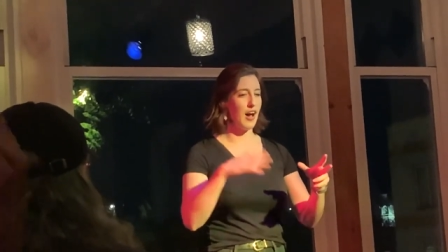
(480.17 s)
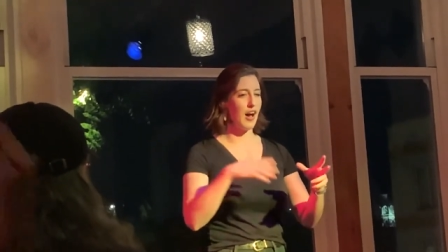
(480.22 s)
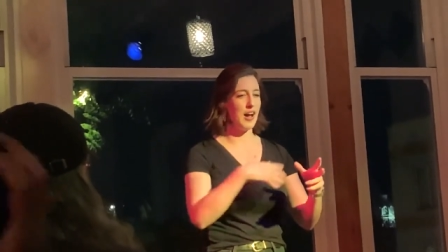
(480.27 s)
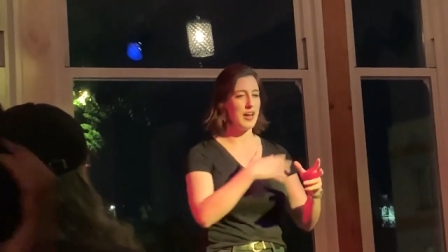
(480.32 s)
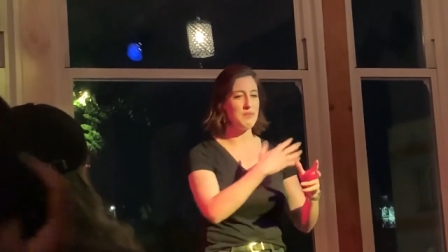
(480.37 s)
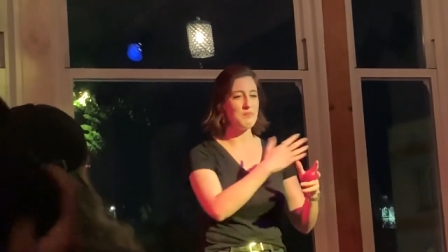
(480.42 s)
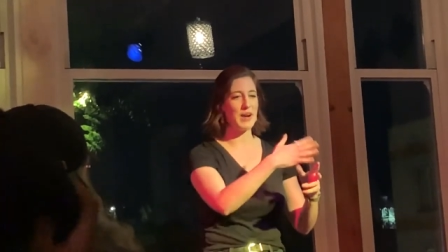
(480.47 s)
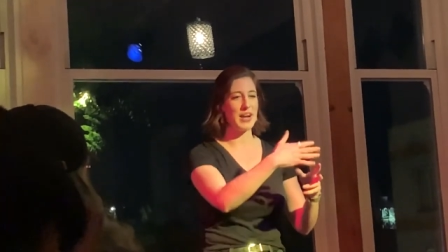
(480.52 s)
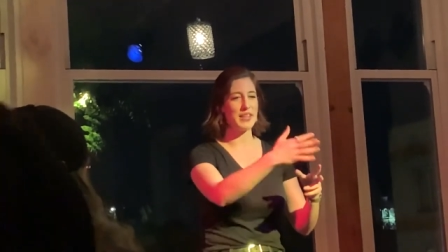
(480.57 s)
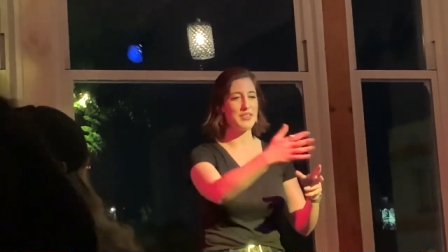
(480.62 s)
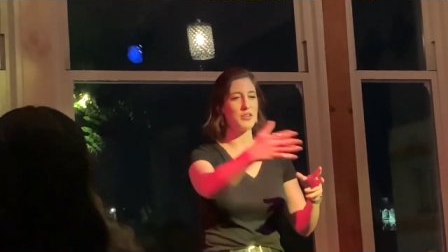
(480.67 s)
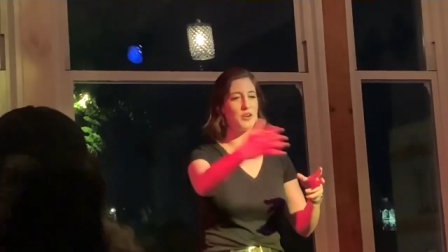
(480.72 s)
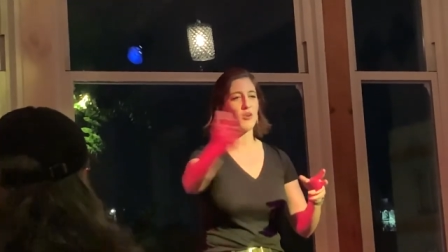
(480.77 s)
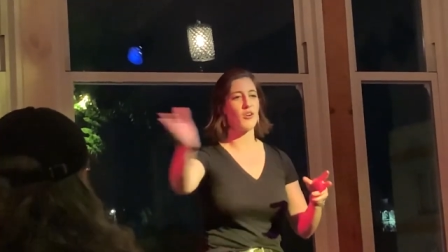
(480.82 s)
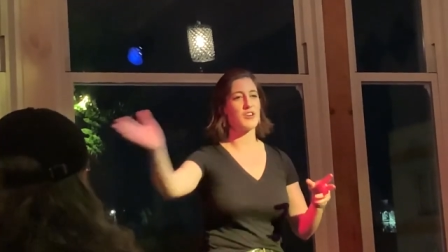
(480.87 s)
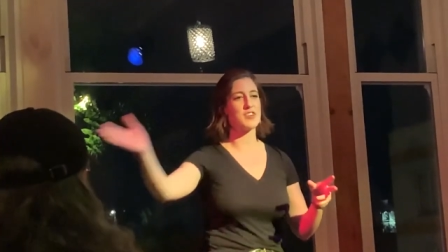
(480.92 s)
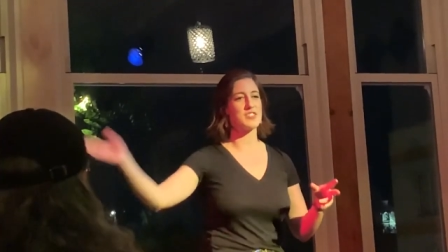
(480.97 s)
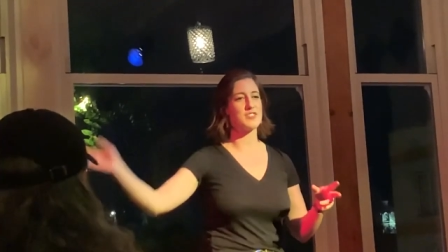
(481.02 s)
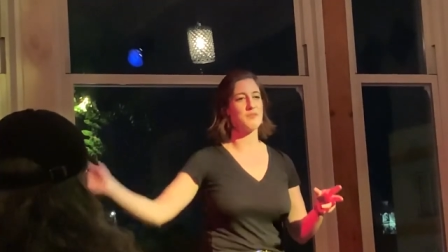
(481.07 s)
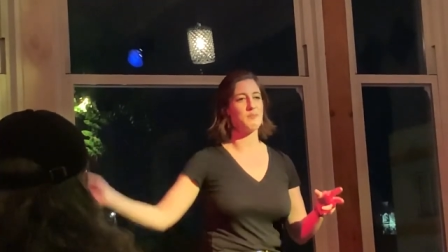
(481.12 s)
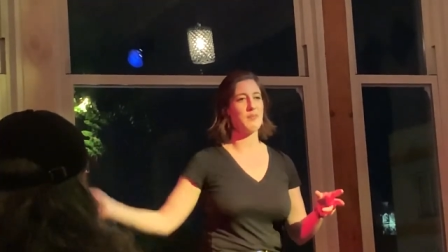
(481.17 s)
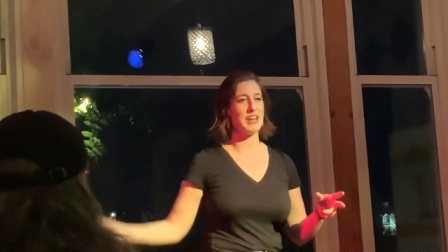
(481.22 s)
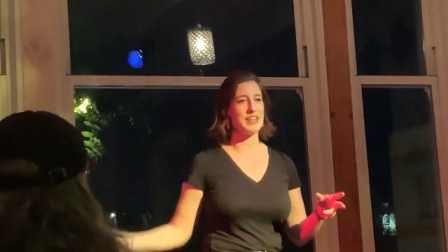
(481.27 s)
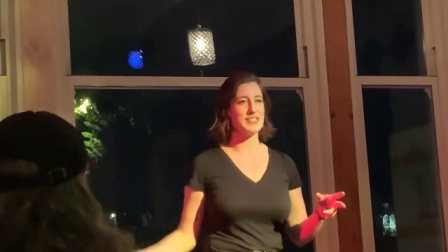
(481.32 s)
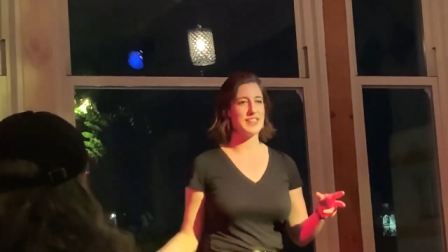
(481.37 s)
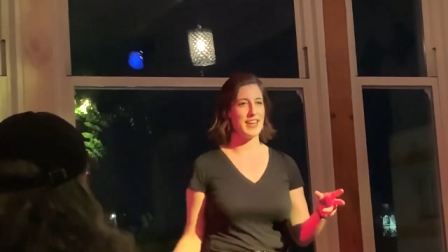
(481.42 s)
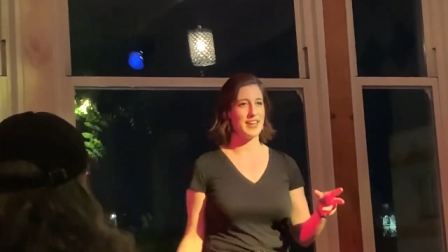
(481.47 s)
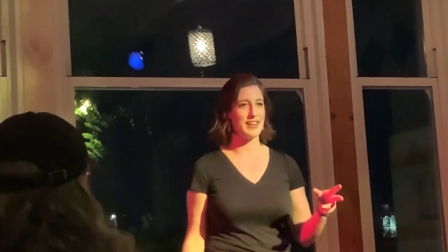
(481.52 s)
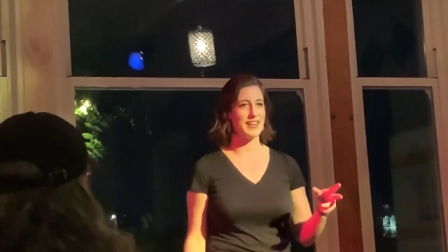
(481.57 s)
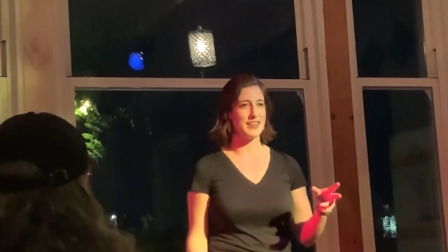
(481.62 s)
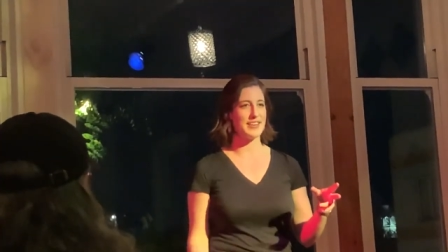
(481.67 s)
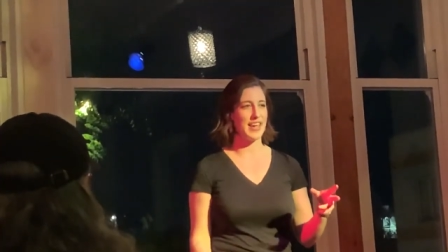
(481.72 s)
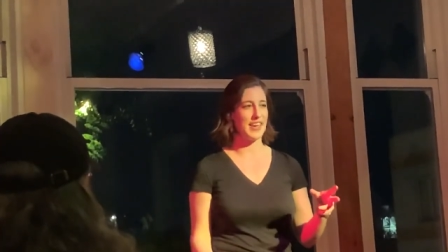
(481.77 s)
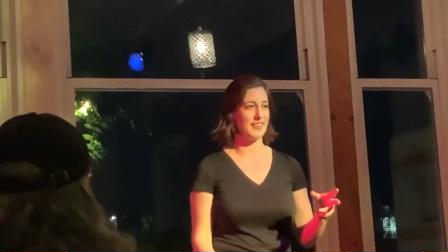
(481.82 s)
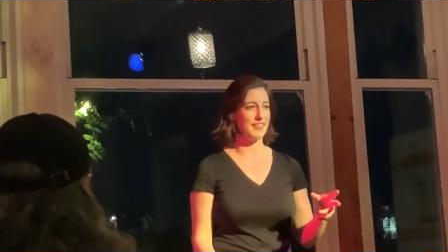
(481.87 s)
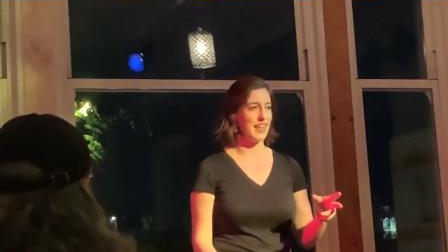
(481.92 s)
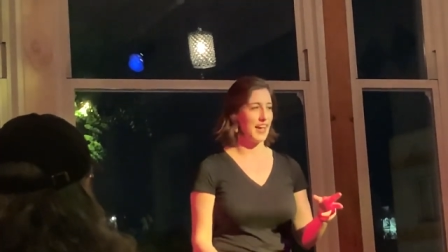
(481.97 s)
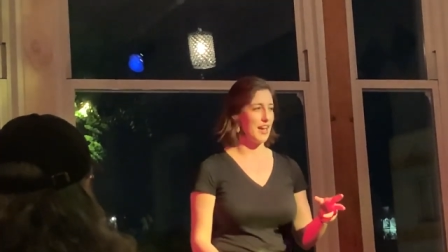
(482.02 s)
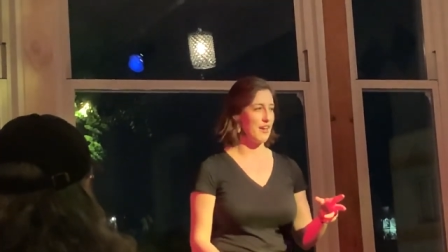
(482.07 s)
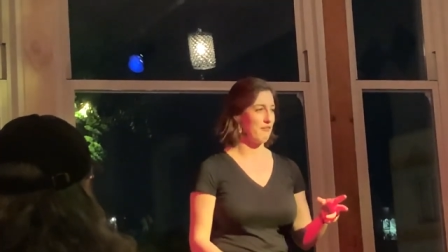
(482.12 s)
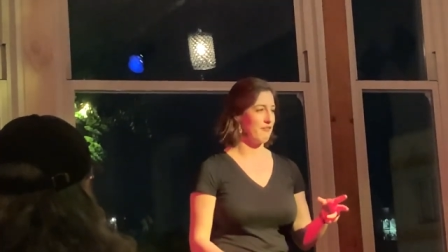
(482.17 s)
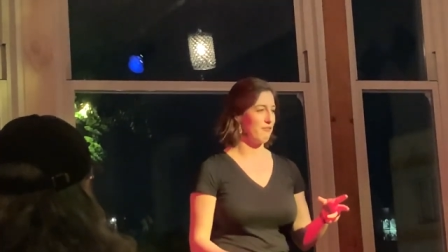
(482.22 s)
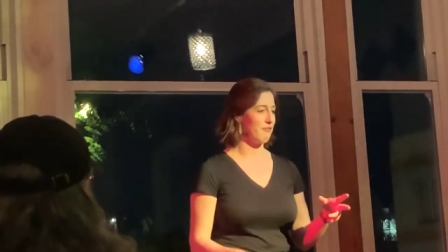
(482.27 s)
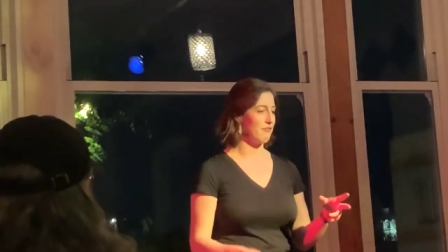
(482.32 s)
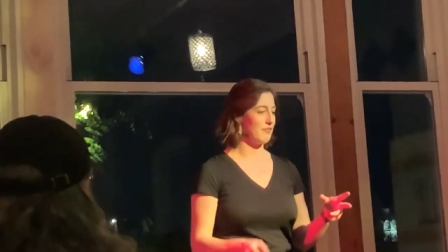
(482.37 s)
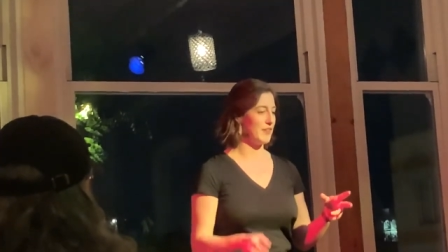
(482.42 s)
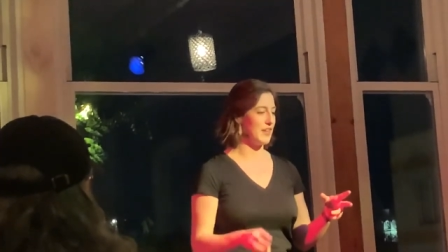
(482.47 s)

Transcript: in the course of my day-to-day life,